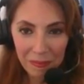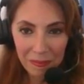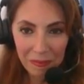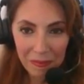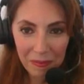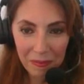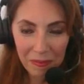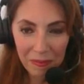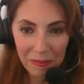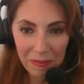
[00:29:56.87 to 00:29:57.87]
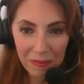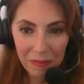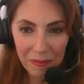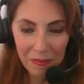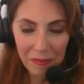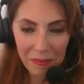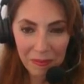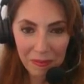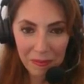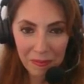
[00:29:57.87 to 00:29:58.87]

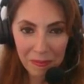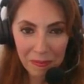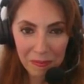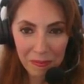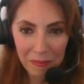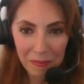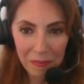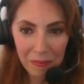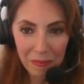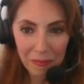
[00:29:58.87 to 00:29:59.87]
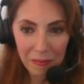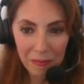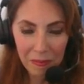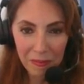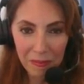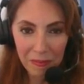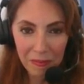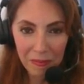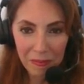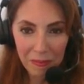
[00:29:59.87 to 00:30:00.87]

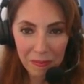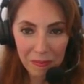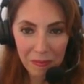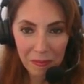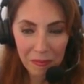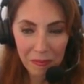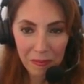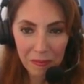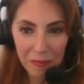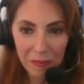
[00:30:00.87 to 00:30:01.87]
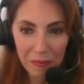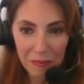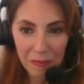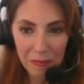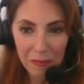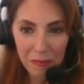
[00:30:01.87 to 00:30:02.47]
This person isn't speaking.